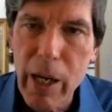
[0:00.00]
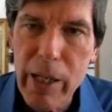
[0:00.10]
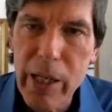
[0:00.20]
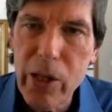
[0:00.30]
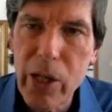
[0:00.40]

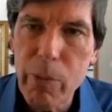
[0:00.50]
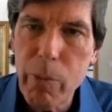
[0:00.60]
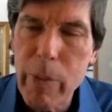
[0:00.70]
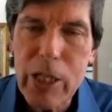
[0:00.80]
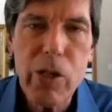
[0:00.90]
in the
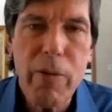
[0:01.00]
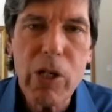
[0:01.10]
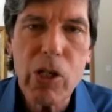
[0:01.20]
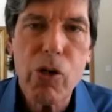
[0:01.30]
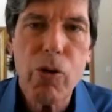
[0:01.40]
midst of
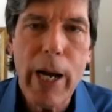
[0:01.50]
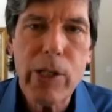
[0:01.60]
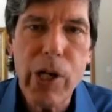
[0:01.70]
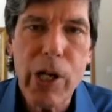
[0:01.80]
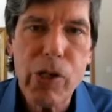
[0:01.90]
this
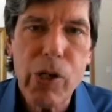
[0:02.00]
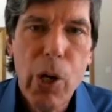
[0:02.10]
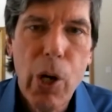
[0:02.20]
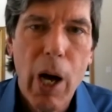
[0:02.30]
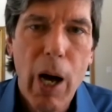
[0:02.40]
crisis,
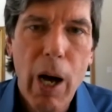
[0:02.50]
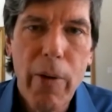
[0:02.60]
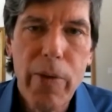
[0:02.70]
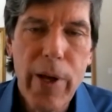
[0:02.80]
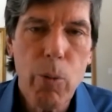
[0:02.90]

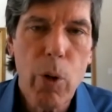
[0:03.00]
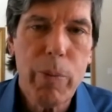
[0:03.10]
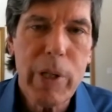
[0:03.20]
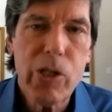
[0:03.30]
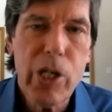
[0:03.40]
there will
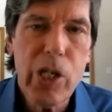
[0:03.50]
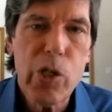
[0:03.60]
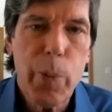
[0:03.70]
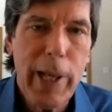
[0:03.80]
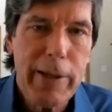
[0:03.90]
be seeds
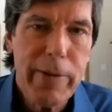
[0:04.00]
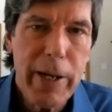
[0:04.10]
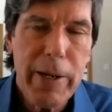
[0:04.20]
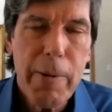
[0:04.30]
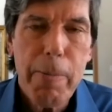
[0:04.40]

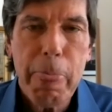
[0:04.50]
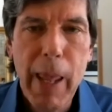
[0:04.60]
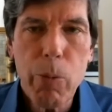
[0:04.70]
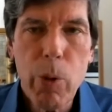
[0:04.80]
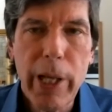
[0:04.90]
planted
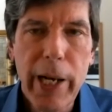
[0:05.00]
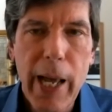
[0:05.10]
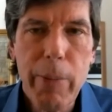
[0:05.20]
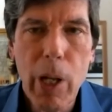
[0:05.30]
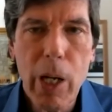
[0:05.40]
that will
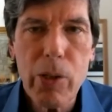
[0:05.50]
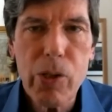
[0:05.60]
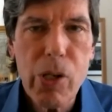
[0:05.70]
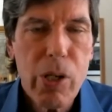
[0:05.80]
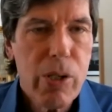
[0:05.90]
enable
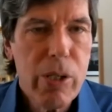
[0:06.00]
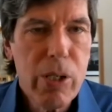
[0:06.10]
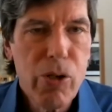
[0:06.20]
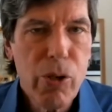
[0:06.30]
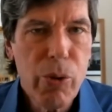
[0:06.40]
us
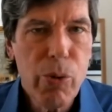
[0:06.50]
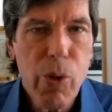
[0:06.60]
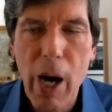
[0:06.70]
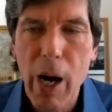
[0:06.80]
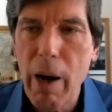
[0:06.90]
to
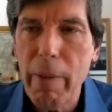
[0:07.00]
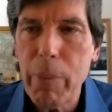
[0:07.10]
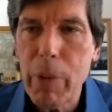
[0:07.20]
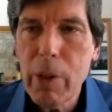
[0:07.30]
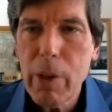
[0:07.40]

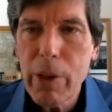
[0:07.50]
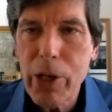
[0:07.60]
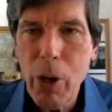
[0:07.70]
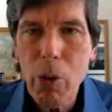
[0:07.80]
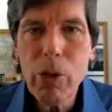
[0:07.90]

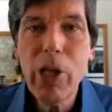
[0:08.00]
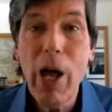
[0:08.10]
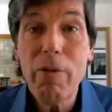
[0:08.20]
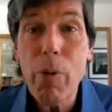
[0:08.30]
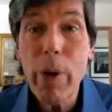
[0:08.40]

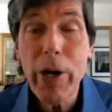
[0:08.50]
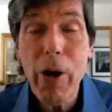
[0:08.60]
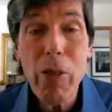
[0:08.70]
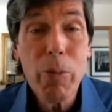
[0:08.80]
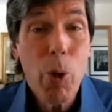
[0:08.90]
love one
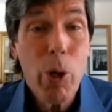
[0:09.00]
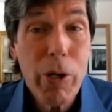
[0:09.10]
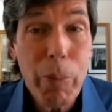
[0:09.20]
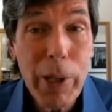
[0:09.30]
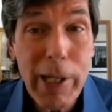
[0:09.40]
another more
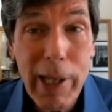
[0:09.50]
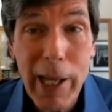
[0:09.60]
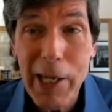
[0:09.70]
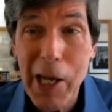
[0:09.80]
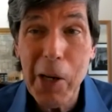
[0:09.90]

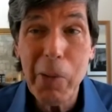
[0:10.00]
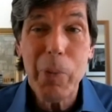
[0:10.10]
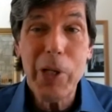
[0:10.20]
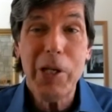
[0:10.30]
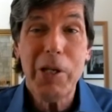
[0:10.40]
completely and
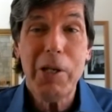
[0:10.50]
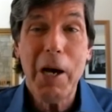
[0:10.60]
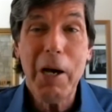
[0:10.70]
be